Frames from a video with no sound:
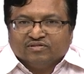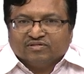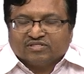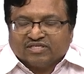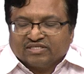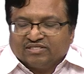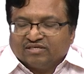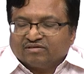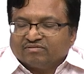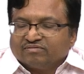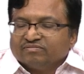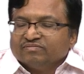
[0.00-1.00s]
structure.
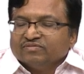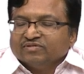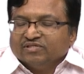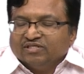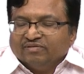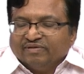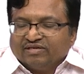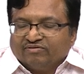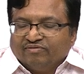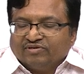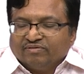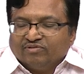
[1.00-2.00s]
In the
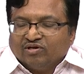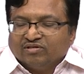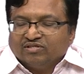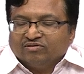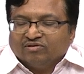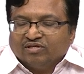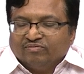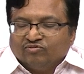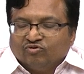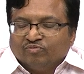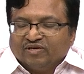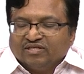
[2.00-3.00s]
microwave terminology you call them
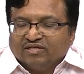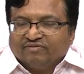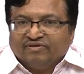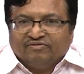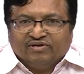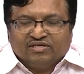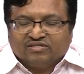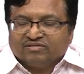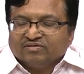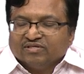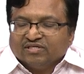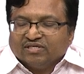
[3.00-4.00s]
coplanar
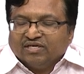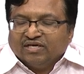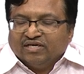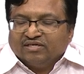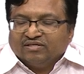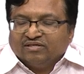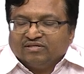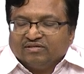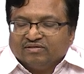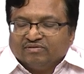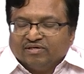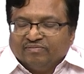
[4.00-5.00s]
waveguides, and
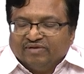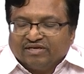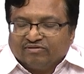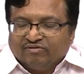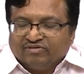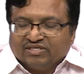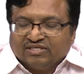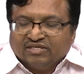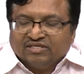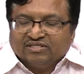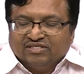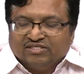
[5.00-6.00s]
a microwave
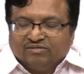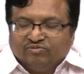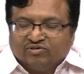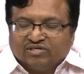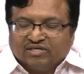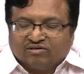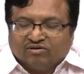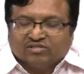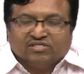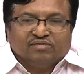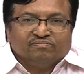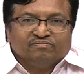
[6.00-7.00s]
signal is distributed
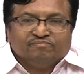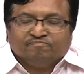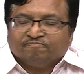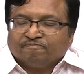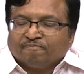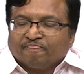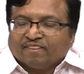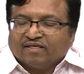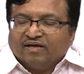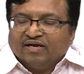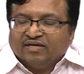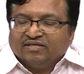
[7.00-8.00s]
across them,
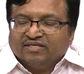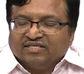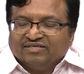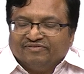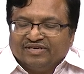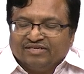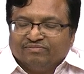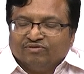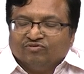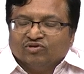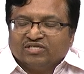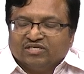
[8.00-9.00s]
and there is a variable
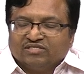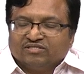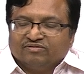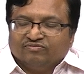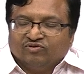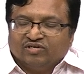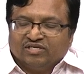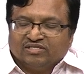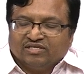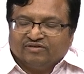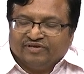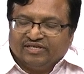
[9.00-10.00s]
voltage
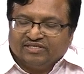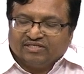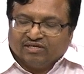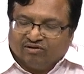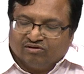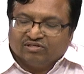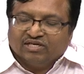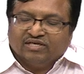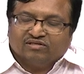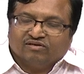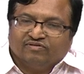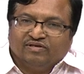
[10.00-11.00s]
that varies along the
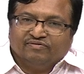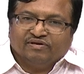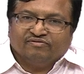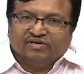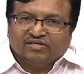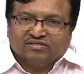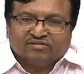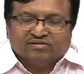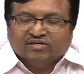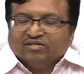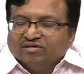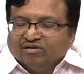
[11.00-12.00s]
length of the waveguides
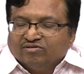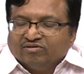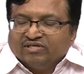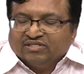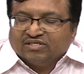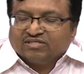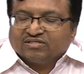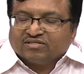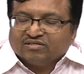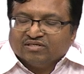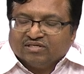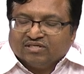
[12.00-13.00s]
also
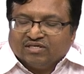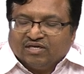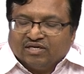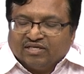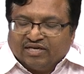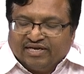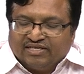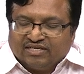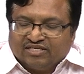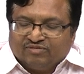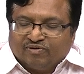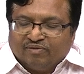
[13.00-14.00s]
exists, and the light
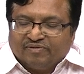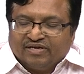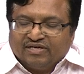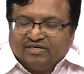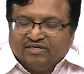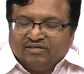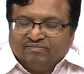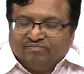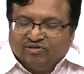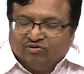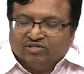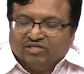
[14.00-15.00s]
that is propagating
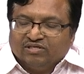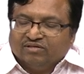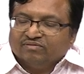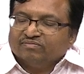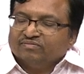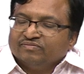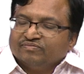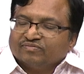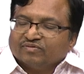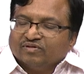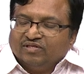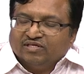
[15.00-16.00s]
below
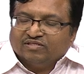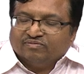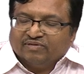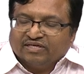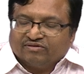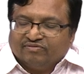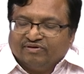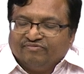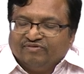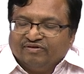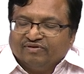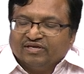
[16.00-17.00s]
these microwave
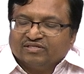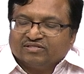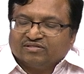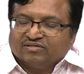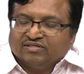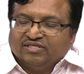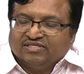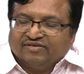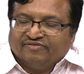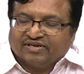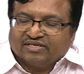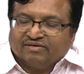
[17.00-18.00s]
waveguides is
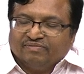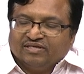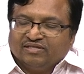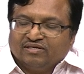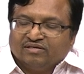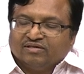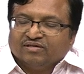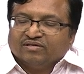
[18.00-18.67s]
affected by the